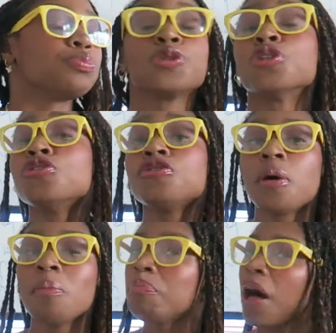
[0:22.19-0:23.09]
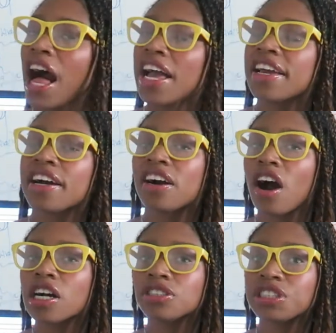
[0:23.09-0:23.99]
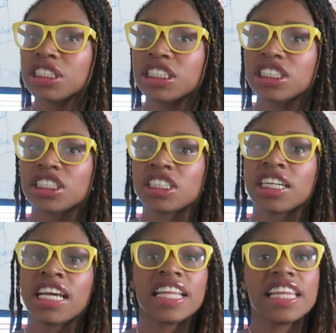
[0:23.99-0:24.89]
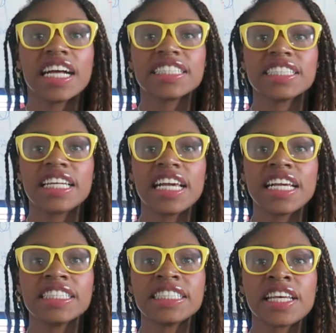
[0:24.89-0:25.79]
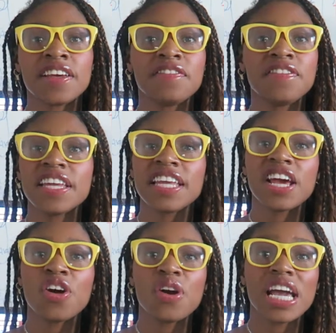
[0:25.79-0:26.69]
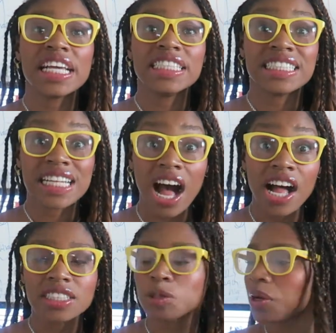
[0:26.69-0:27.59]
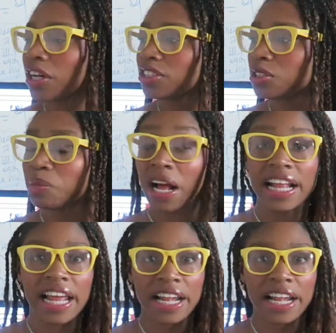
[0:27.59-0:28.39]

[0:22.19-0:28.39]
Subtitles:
Proof by contradiction. Now today's video is not sponsored by